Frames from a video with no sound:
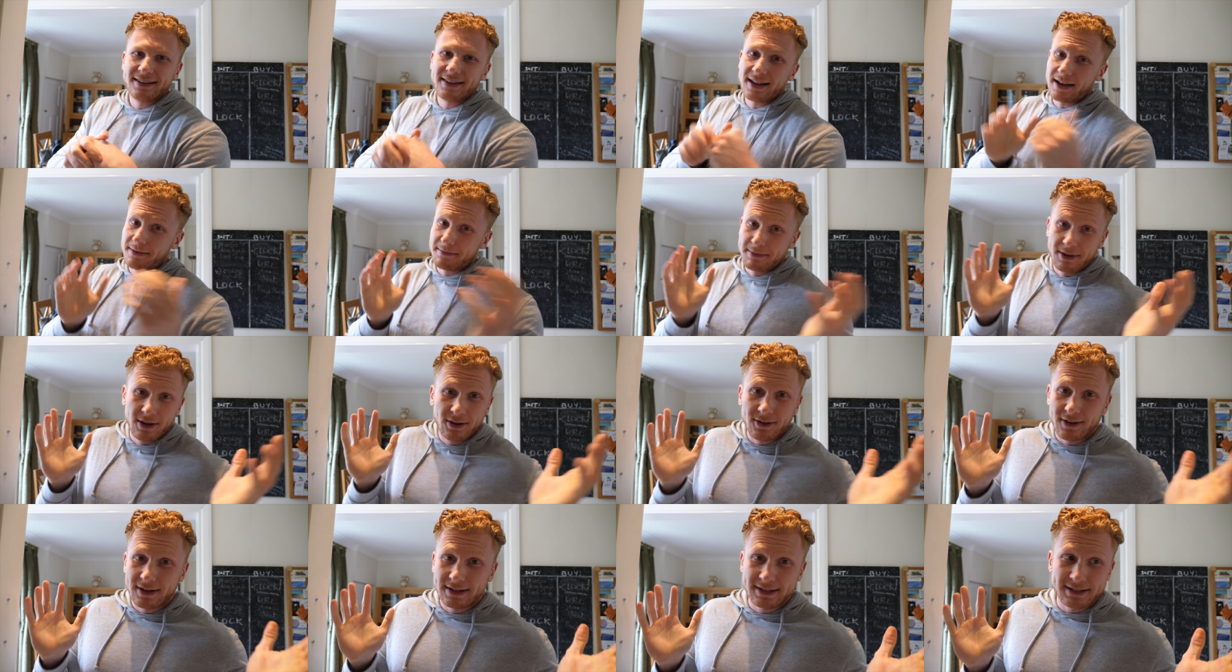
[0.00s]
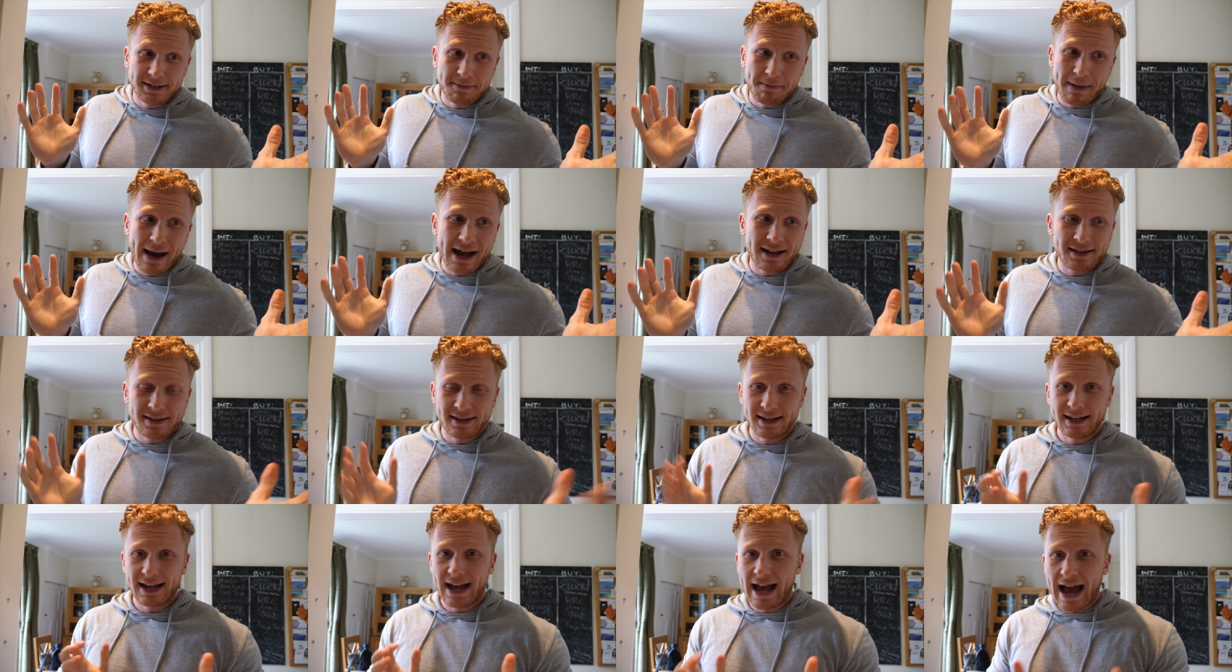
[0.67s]
Uh, not that it's a
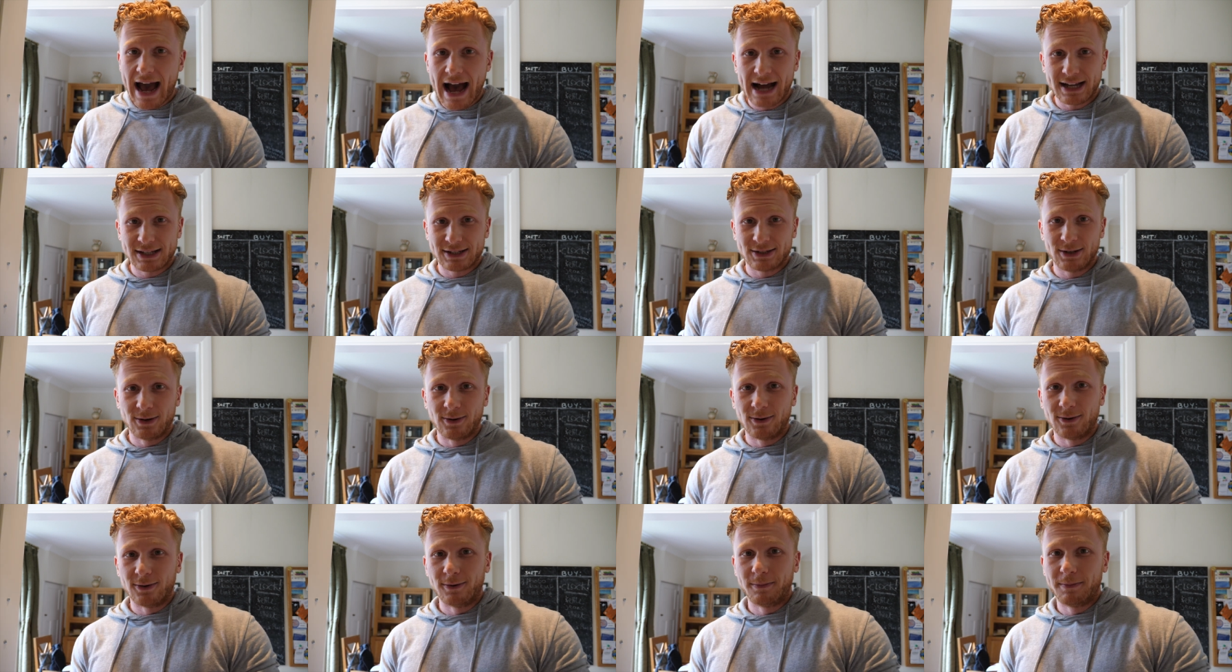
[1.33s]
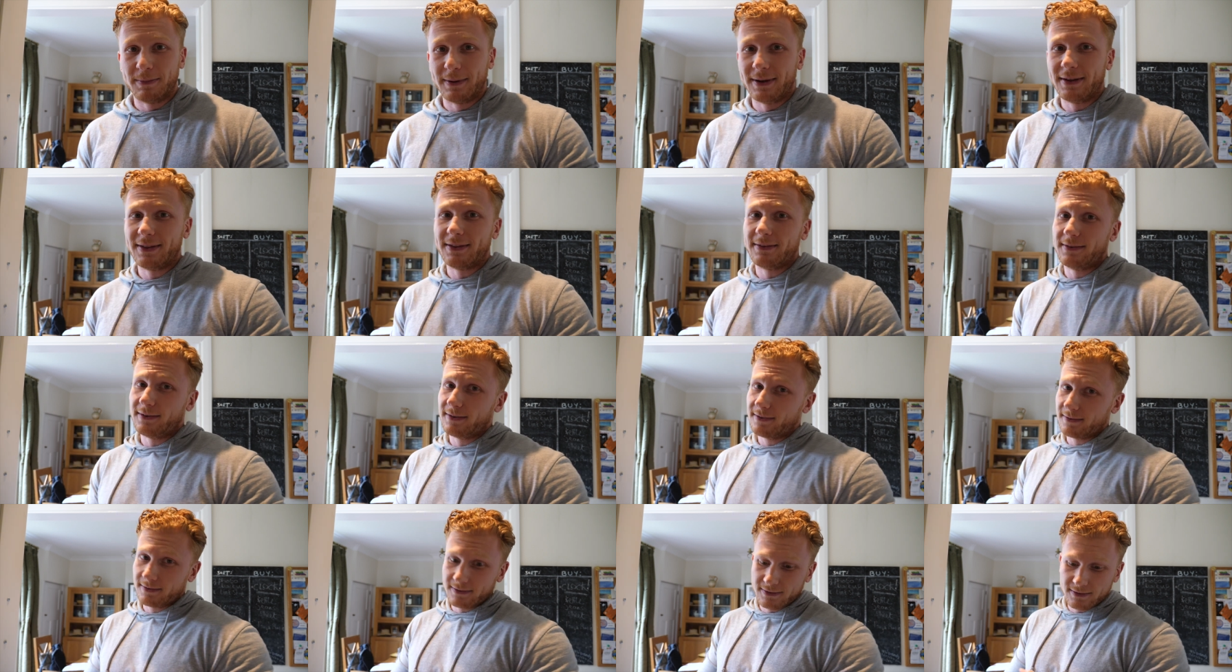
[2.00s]
bad thing at all, but
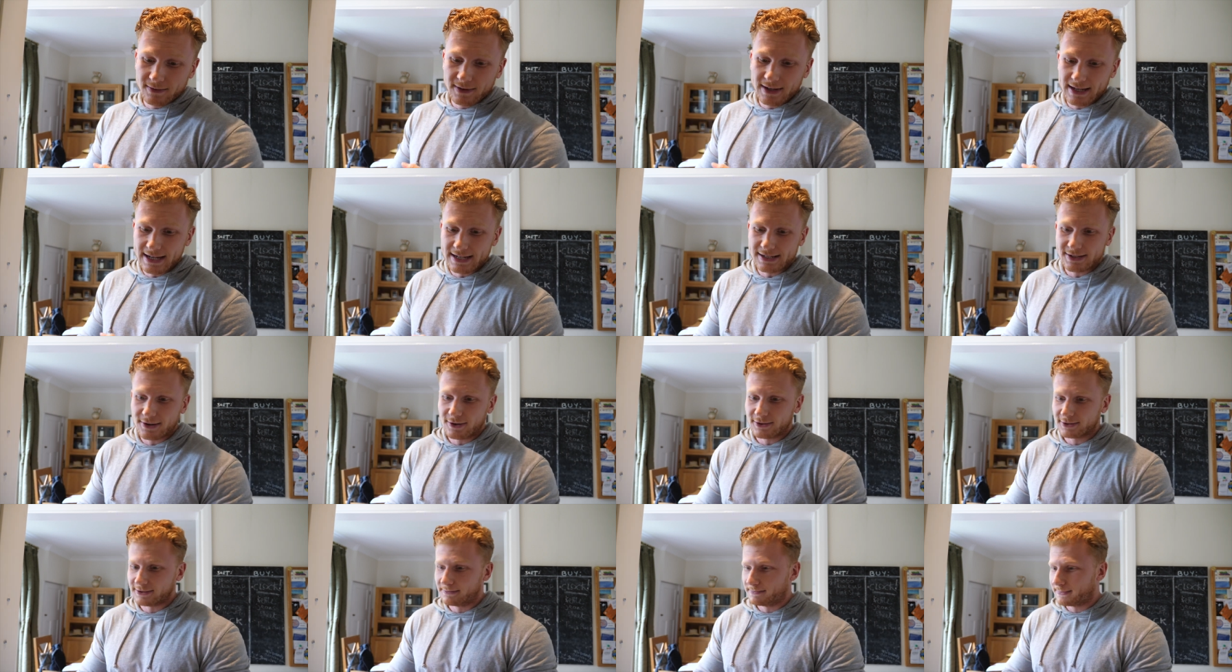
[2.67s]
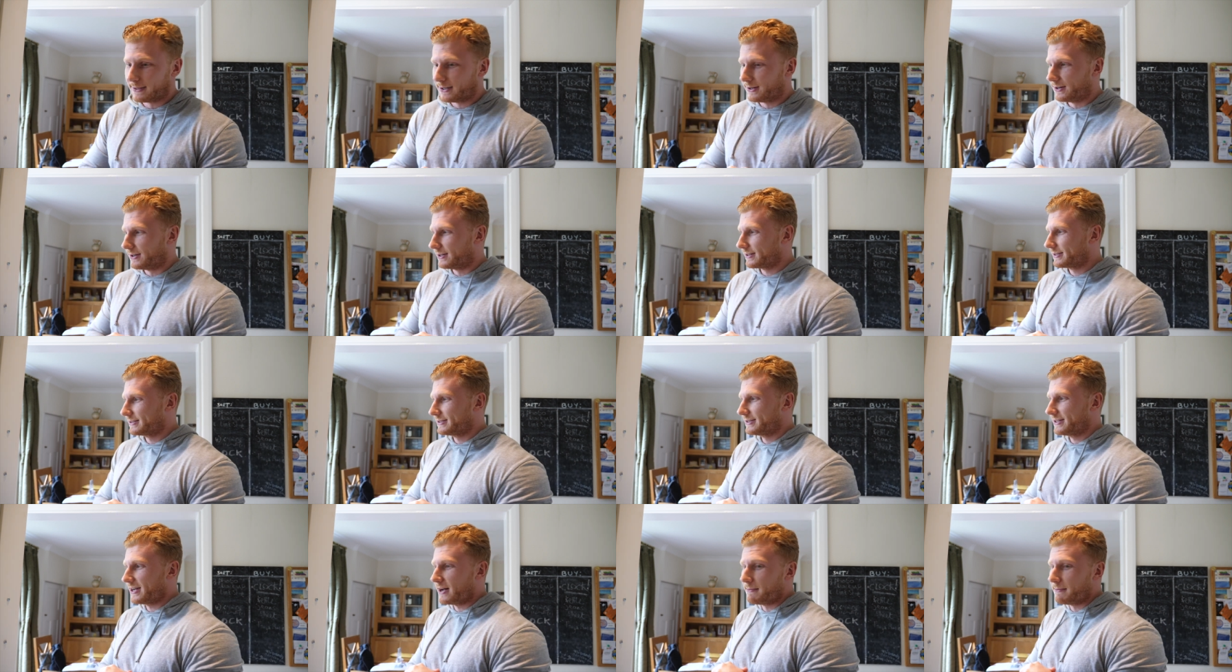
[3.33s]
he's got some bollocks.